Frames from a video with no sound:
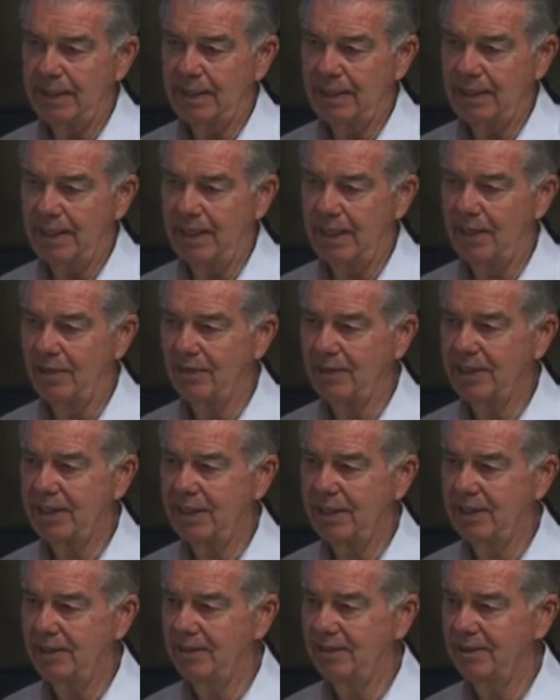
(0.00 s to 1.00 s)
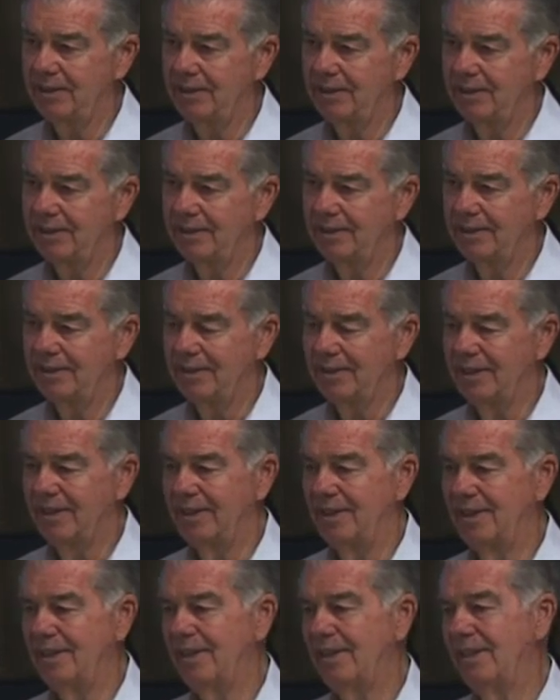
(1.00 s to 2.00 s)
How can
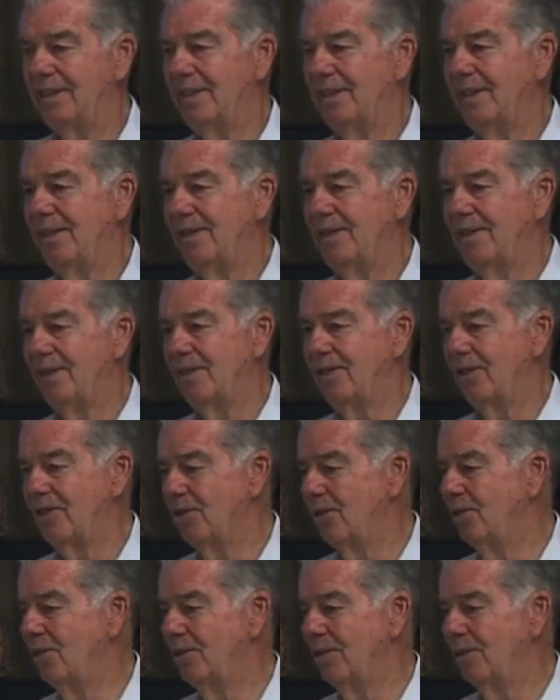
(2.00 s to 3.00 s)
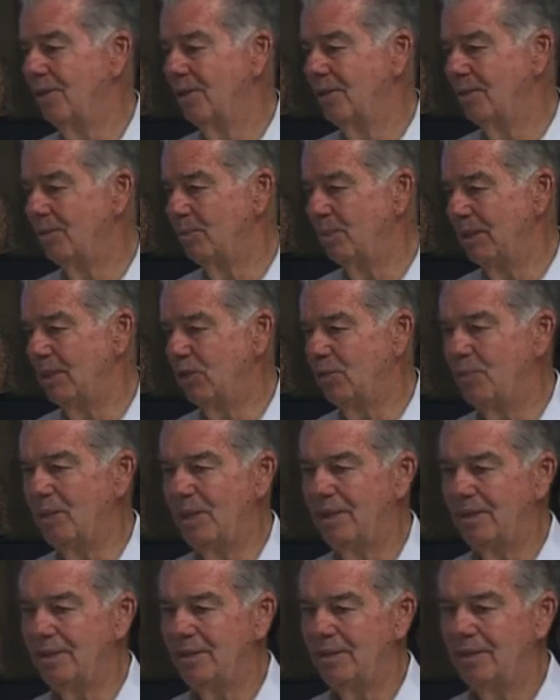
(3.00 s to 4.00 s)
the cocoon be
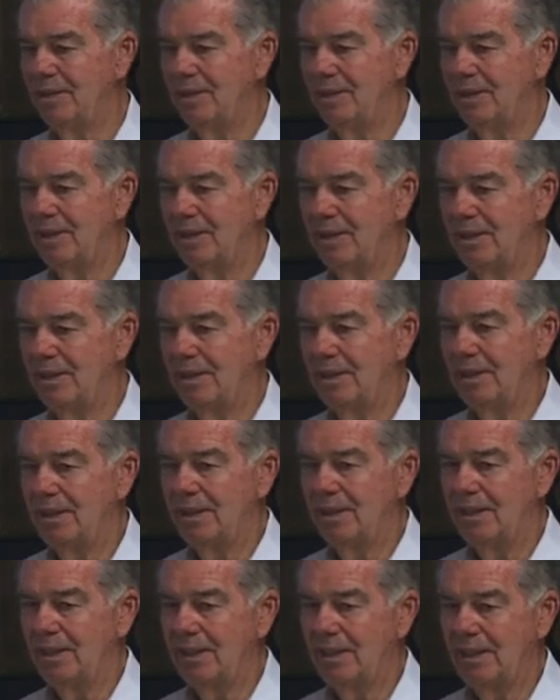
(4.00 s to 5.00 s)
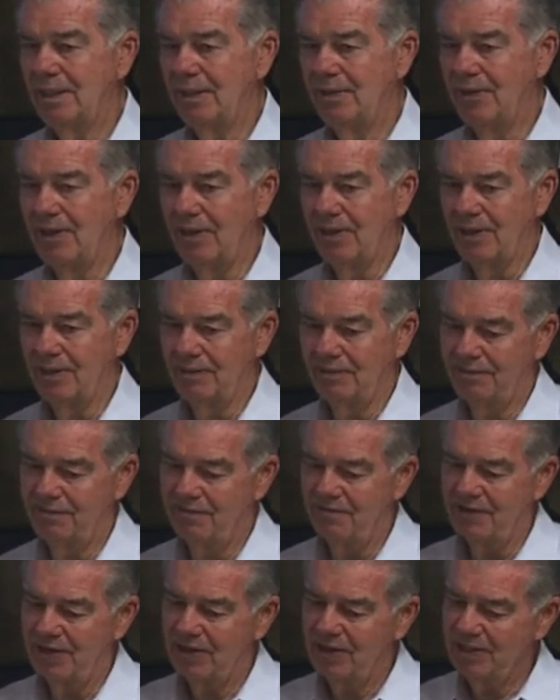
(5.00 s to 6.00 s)
spun? There are
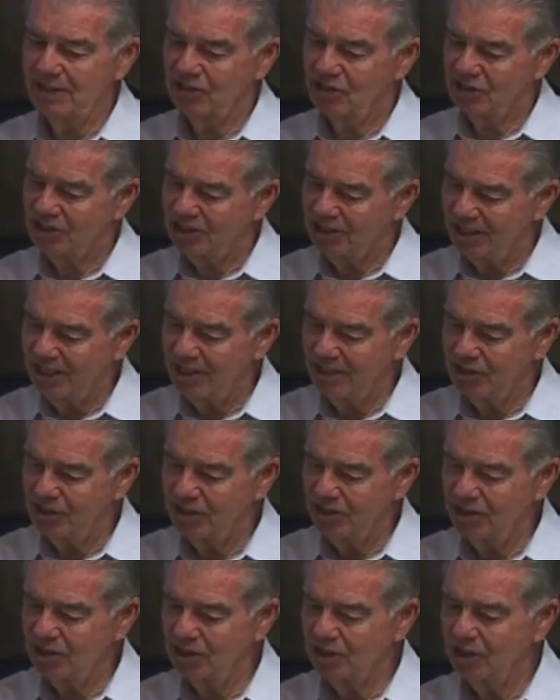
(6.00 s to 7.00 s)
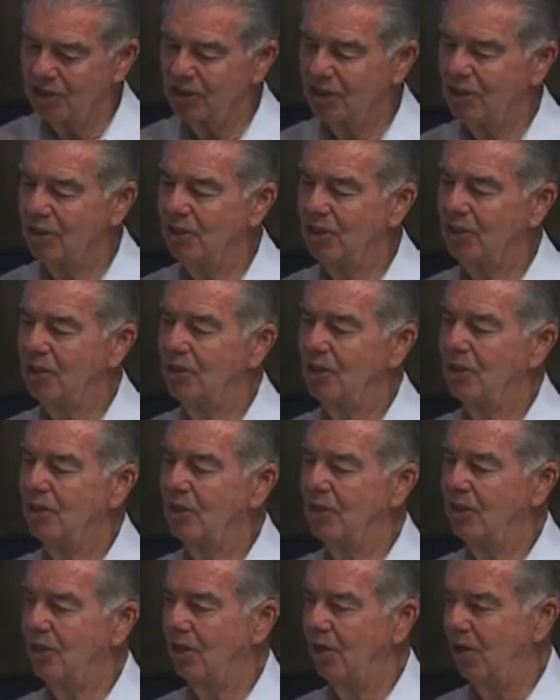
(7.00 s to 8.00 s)
various stages.
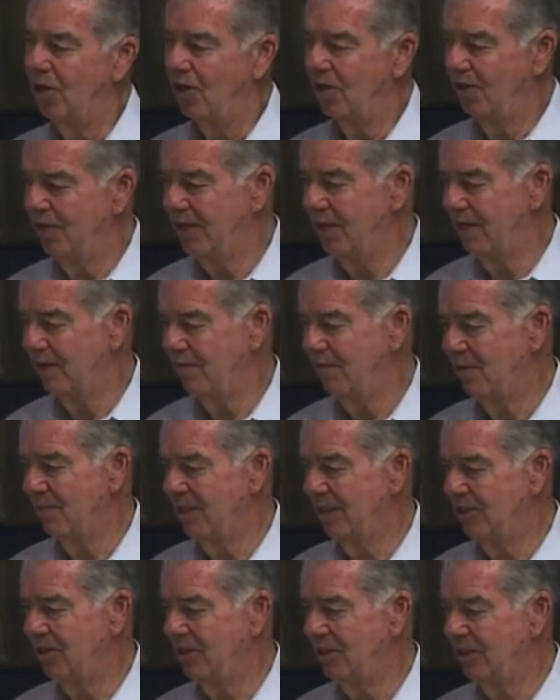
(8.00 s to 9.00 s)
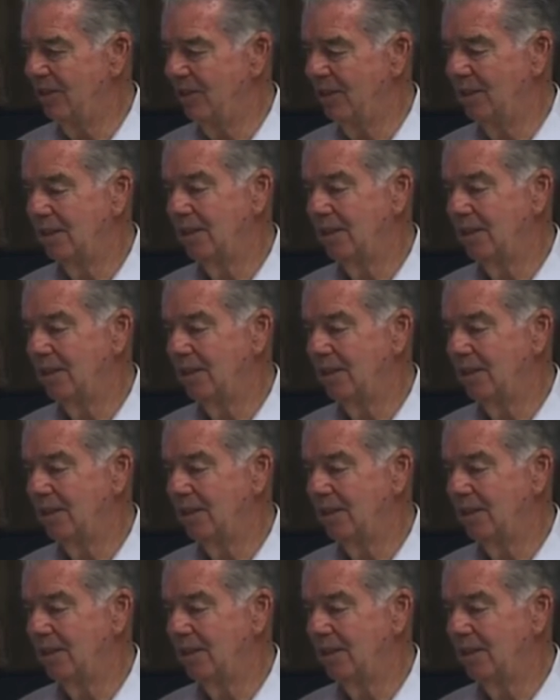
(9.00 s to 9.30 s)
All the information